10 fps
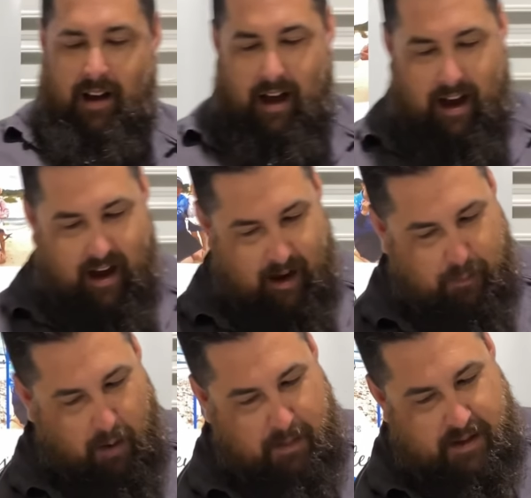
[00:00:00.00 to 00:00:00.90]

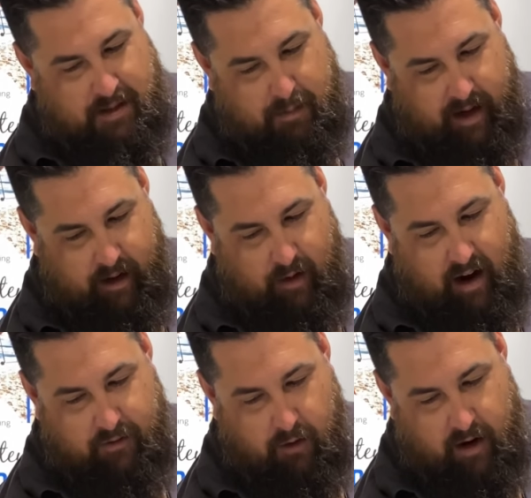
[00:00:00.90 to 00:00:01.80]
Poppers have been
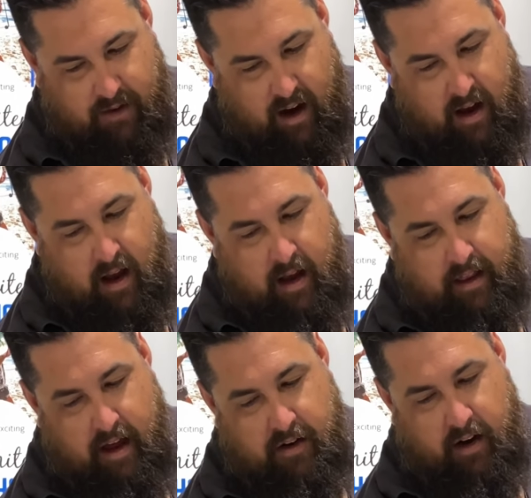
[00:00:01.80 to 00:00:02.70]
around forever.
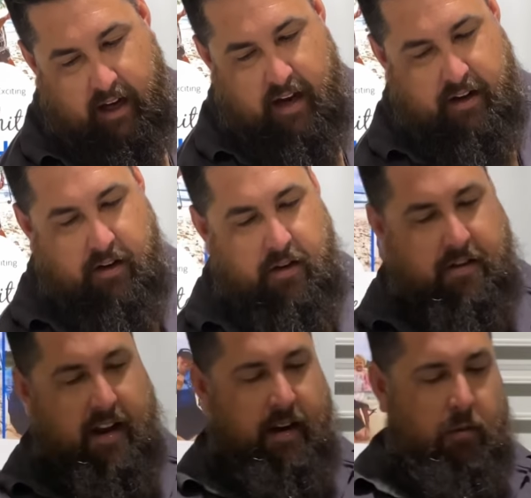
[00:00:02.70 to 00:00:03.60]
They don't get
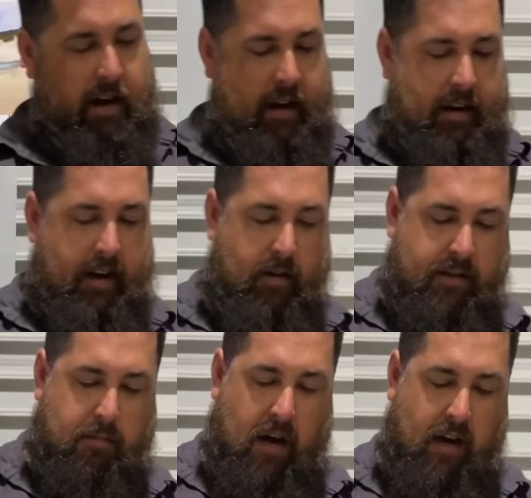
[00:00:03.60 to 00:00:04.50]
used anywhere near
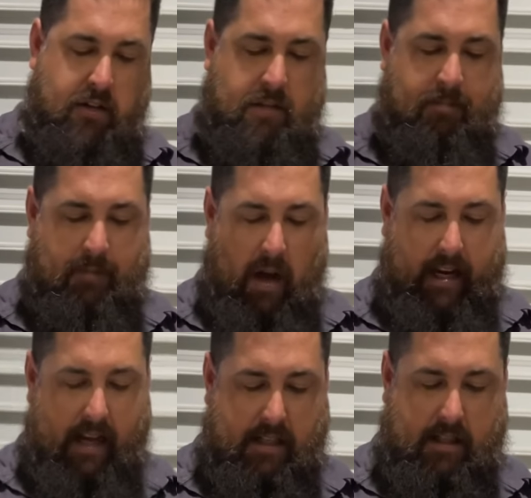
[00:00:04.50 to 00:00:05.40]
as much. I
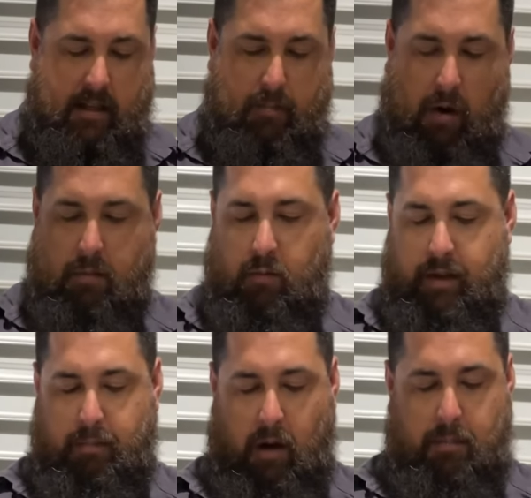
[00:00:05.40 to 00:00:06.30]
guess the problem
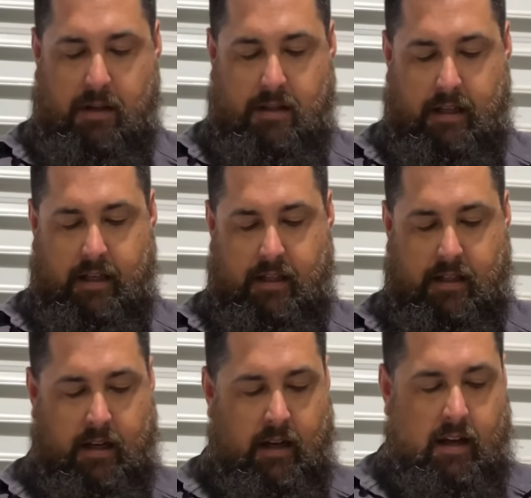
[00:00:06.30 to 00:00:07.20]
with poppers
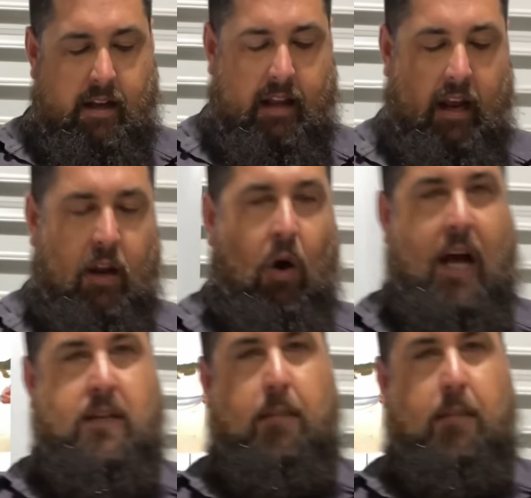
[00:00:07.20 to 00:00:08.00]
is their lighter